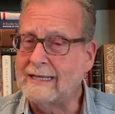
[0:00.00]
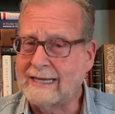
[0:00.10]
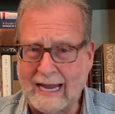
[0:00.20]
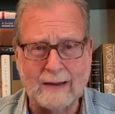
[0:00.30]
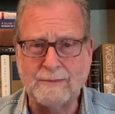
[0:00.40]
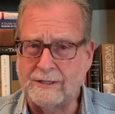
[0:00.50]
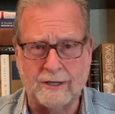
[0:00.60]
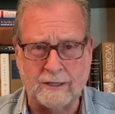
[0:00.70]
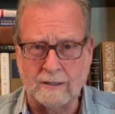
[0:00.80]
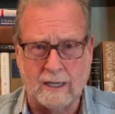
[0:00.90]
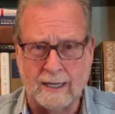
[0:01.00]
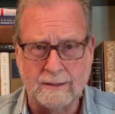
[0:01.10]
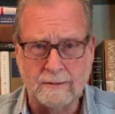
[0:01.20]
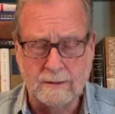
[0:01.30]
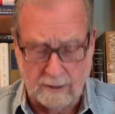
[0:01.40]
It can't be done
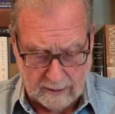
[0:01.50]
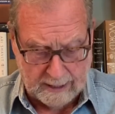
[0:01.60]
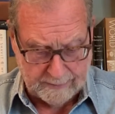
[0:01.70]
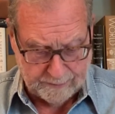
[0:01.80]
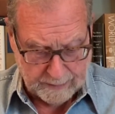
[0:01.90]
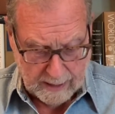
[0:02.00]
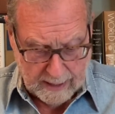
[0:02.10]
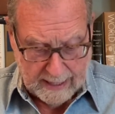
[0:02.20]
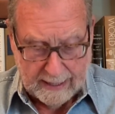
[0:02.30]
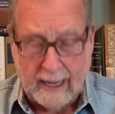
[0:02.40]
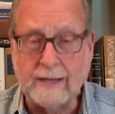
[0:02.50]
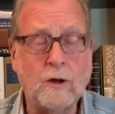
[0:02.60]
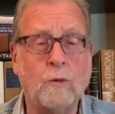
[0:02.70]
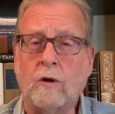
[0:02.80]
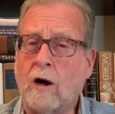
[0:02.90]
online, all right? I
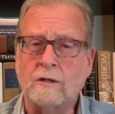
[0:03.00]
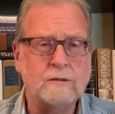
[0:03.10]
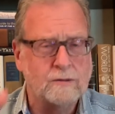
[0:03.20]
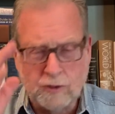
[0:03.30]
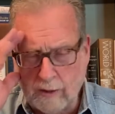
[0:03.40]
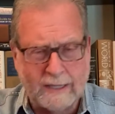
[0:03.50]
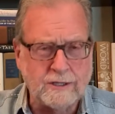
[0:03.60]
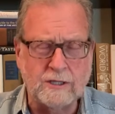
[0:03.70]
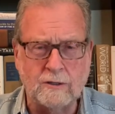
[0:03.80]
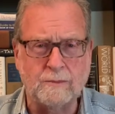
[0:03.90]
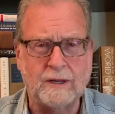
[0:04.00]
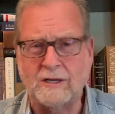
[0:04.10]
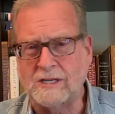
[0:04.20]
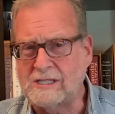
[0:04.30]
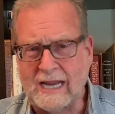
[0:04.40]
know we're all trained to do it
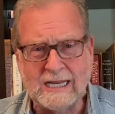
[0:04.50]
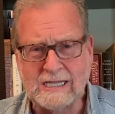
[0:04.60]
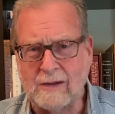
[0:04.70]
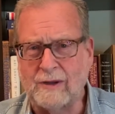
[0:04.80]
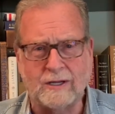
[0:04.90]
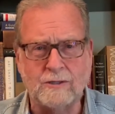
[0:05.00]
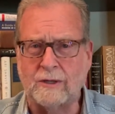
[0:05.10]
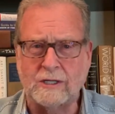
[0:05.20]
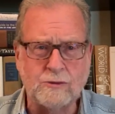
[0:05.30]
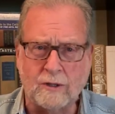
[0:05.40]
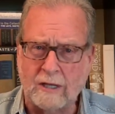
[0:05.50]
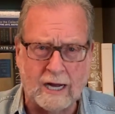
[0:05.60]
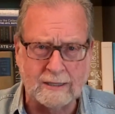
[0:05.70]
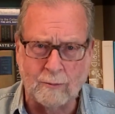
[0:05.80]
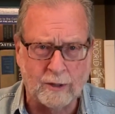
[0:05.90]
because it's easy. We can do it at 2
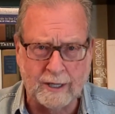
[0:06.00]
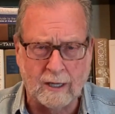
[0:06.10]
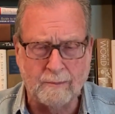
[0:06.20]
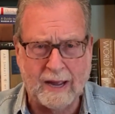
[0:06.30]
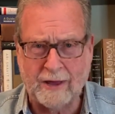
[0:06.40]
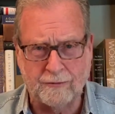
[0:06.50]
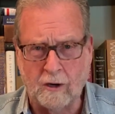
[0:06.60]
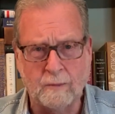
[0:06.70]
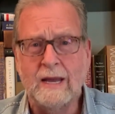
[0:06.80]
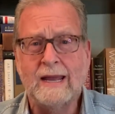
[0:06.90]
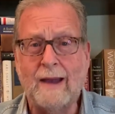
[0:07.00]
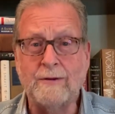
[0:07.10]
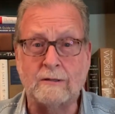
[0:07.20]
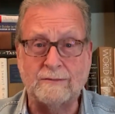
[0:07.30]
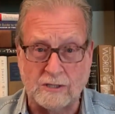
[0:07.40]
o'clock in the morning in our bathrobe
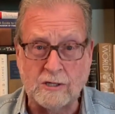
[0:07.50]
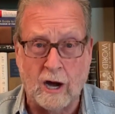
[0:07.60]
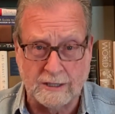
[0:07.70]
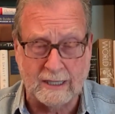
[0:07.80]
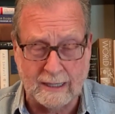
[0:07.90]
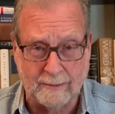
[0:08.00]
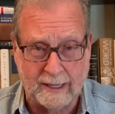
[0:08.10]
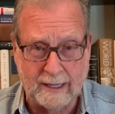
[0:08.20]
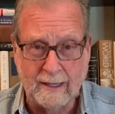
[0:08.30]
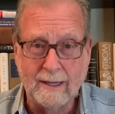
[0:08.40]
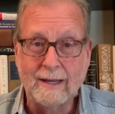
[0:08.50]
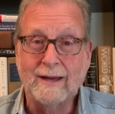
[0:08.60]
and we don't have to talk to anybody.